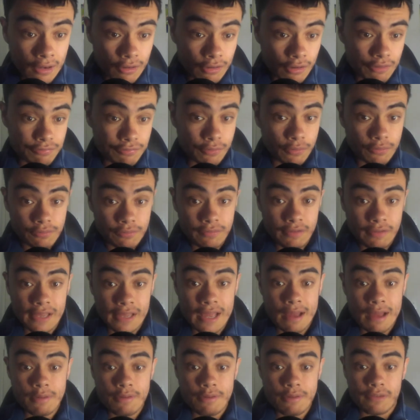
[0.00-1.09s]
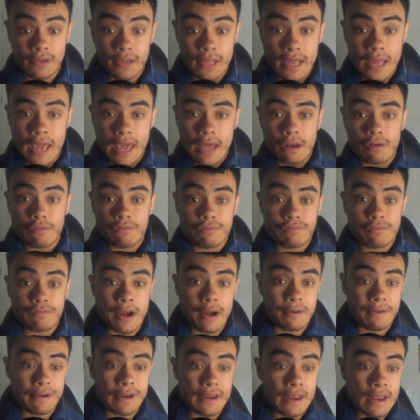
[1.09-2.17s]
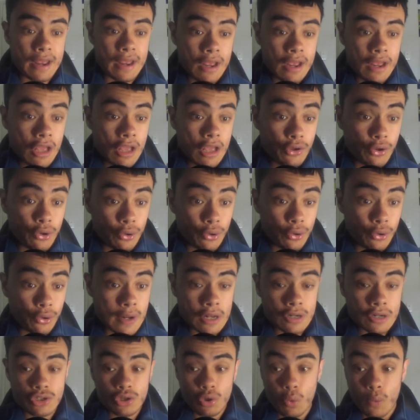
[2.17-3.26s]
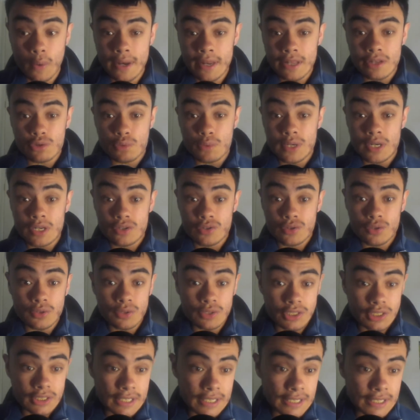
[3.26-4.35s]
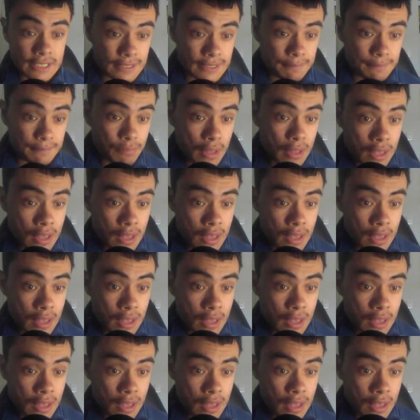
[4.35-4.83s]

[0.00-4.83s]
Look, I thought Viliami Valea had a very good 2022 season.